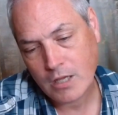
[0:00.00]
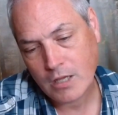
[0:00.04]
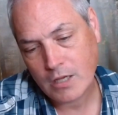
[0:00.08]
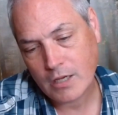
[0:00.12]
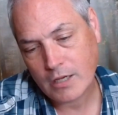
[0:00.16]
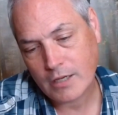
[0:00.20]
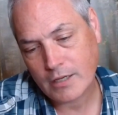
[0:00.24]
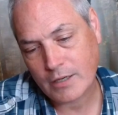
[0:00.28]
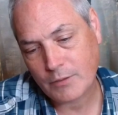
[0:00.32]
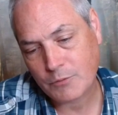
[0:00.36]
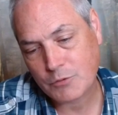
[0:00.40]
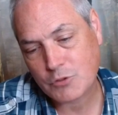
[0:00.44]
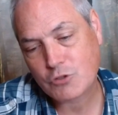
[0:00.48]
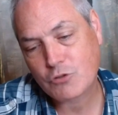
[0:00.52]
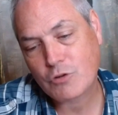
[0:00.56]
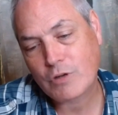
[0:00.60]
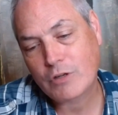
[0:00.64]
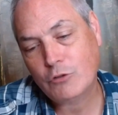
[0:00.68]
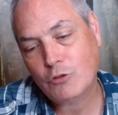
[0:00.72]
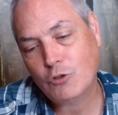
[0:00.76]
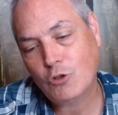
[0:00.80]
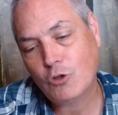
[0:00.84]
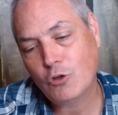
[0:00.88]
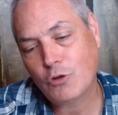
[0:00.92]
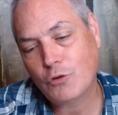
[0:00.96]
I was trying
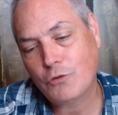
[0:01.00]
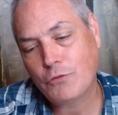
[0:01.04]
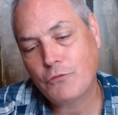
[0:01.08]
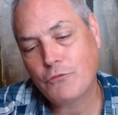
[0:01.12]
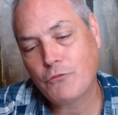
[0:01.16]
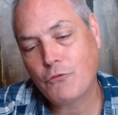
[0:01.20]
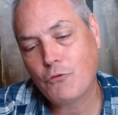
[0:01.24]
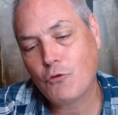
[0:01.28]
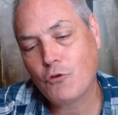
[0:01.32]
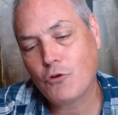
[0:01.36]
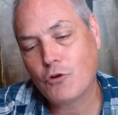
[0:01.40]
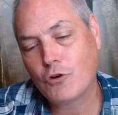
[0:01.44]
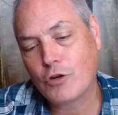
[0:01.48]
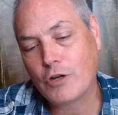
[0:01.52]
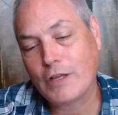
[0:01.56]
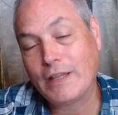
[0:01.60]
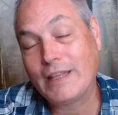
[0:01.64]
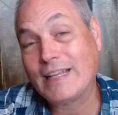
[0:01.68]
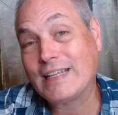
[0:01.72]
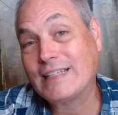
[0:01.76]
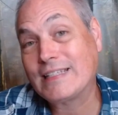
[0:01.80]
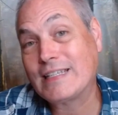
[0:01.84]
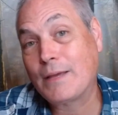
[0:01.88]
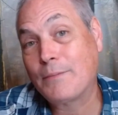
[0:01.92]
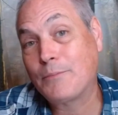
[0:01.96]
to look for an
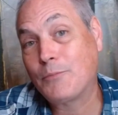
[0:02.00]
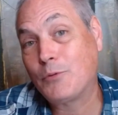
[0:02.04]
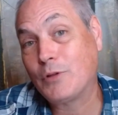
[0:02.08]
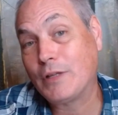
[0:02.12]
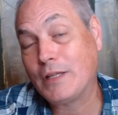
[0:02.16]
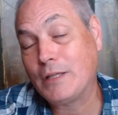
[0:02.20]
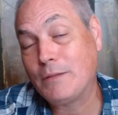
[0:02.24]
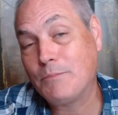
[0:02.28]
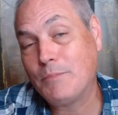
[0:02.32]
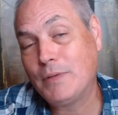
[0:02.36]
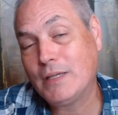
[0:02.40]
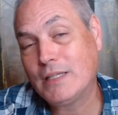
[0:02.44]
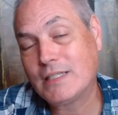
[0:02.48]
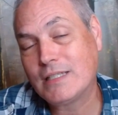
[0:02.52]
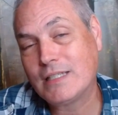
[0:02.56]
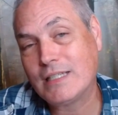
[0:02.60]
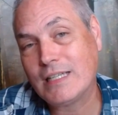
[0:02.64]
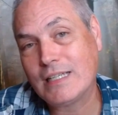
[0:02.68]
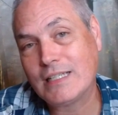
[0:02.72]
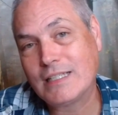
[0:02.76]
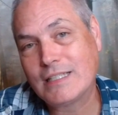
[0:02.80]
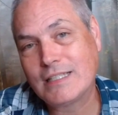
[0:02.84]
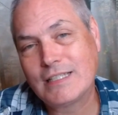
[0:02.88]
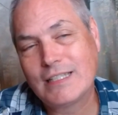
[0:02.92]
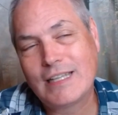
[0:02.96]
example in
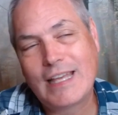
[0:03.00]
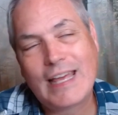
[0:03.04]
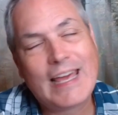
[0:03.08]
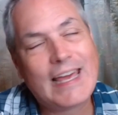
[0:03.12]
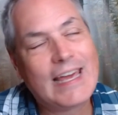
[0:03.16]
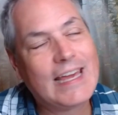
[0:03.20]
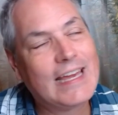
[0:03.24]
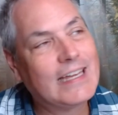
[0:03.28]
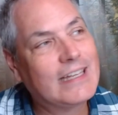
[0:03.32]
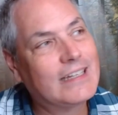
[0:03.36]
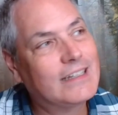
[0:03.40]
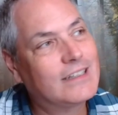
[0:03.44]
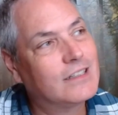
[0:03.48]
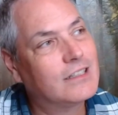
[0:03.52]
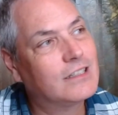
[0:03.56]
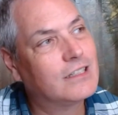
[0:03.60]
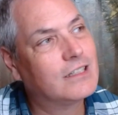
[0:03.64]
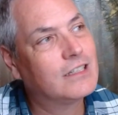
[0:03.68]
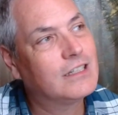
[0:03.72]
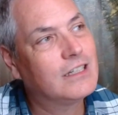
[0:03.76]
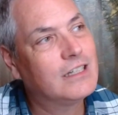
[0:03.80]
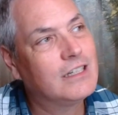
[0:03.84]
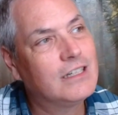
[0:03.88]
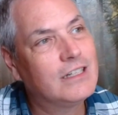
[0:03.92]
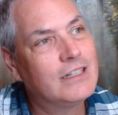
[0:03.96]
business. And
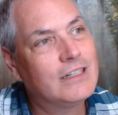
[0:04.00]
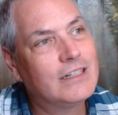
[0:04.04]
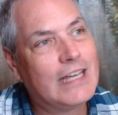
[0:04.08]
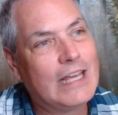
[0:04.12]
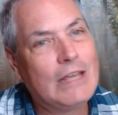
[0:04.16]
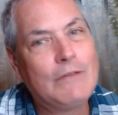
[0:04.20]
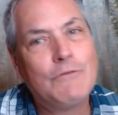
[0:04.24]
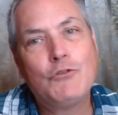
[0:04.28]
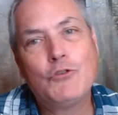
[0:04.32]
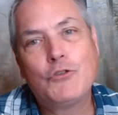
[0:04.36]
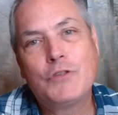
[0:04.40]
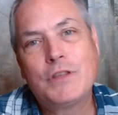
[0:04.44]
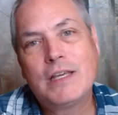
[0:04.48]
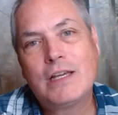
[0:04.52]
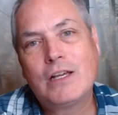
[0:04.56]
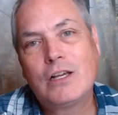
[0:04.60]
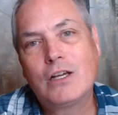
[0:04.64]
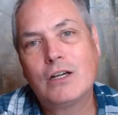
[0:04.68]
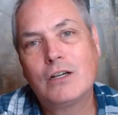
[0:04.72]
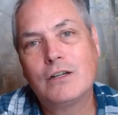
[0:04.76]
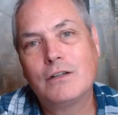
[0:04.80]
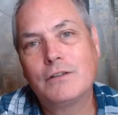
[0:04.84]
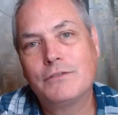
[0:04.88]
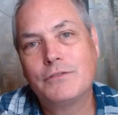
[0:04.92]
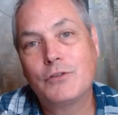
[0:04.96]
if you think
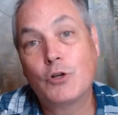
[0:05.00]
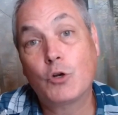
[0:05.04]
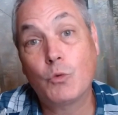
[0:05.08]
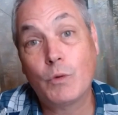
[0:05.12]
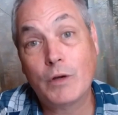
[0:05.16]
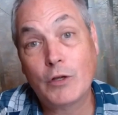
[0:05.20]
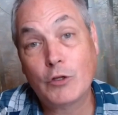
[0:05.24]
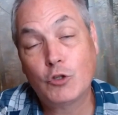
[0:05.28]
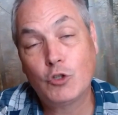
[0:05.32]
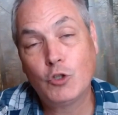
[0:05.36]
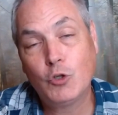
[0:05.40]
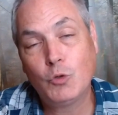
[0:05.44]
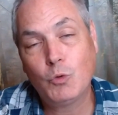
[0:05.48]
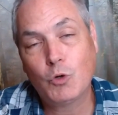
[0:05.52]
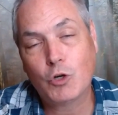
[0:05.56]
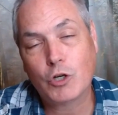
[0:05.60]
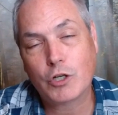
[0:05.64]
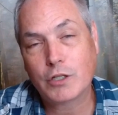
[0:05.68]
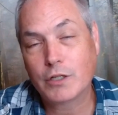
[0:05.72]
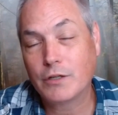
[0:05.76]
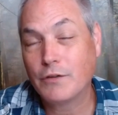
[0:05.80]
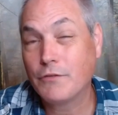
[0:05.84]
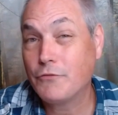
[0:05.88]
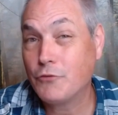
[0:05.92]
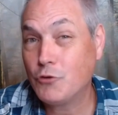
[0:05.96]
of going to work,
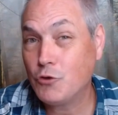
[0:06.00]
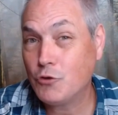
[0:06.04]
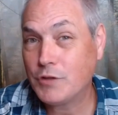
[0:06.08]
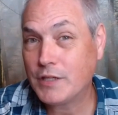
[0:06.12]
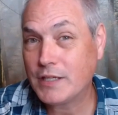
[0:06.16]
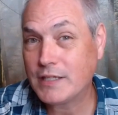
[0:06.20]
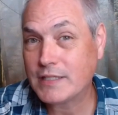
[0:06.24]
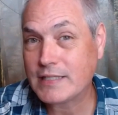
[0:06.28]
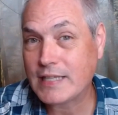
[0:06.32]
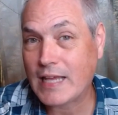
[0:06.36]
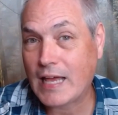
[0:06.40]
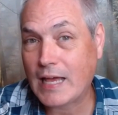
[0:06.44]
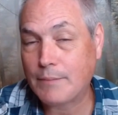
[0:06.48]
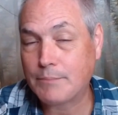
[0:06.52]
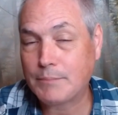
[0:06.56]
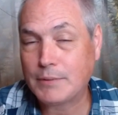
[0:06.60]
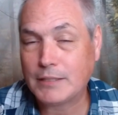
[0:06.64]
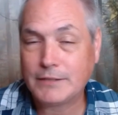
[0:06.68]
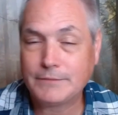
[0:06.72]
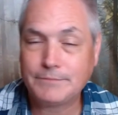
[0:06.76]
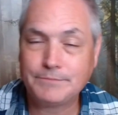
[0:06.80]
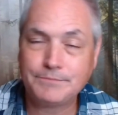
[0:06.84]
a few things happen.